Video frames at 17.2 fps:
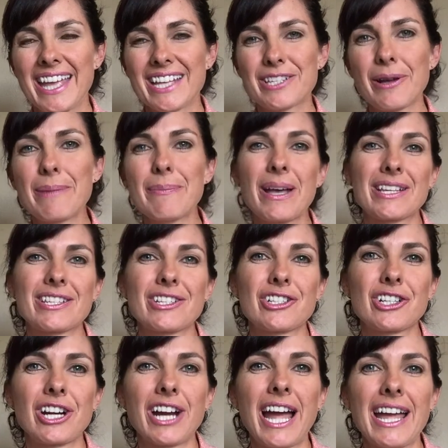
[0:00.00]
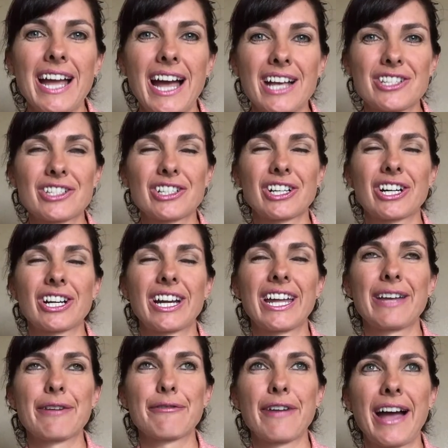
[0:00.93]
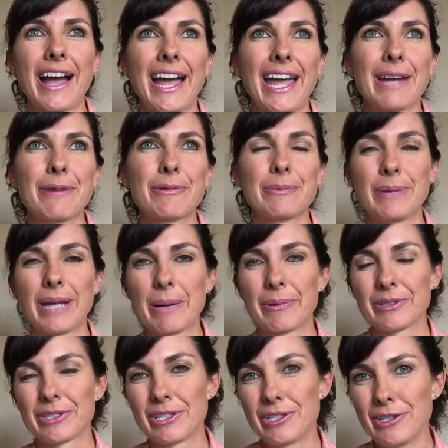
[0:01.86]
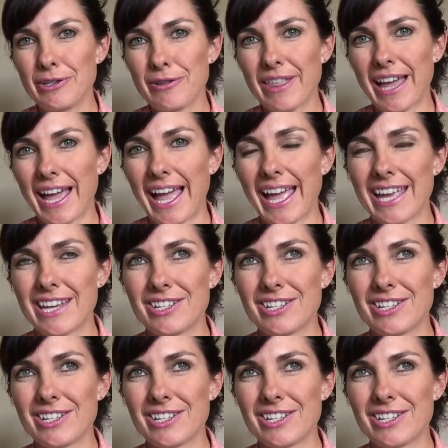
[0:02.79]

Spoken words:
So I messaged her, I asked her if I would be able to do that.